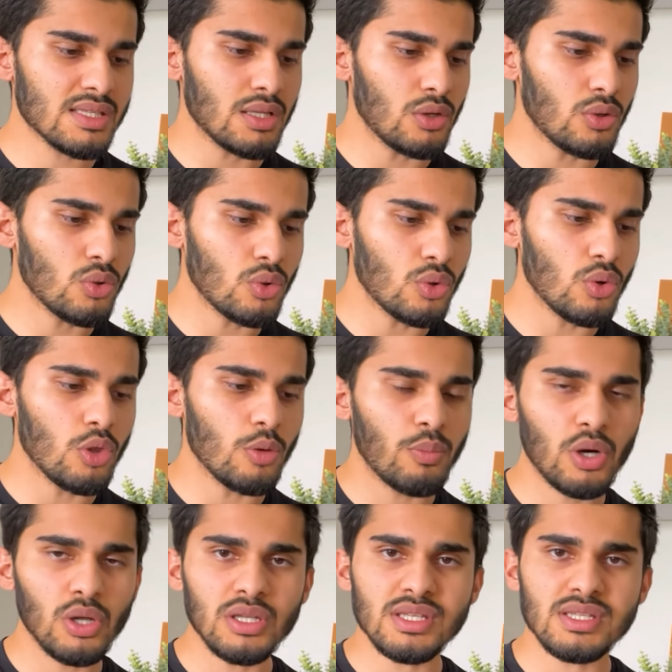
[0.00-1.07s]
the law, the
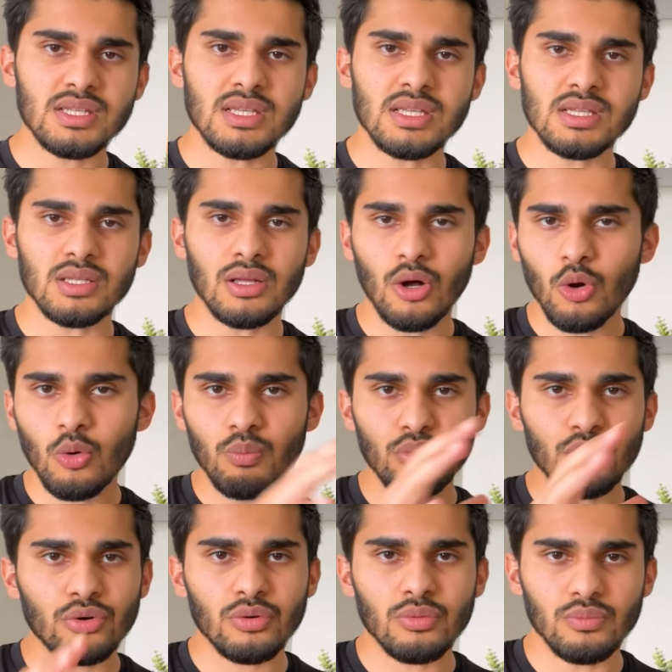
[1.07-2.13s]
policies, the whole
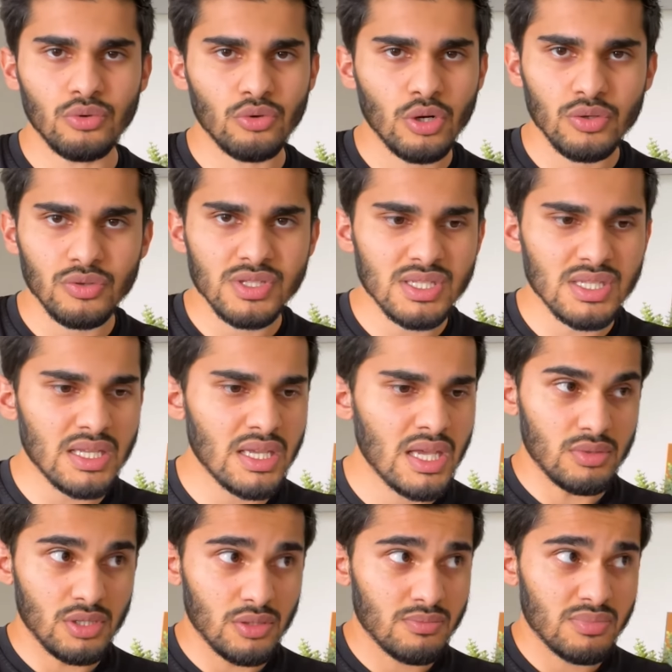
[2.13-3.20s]
bureaucracy, you know,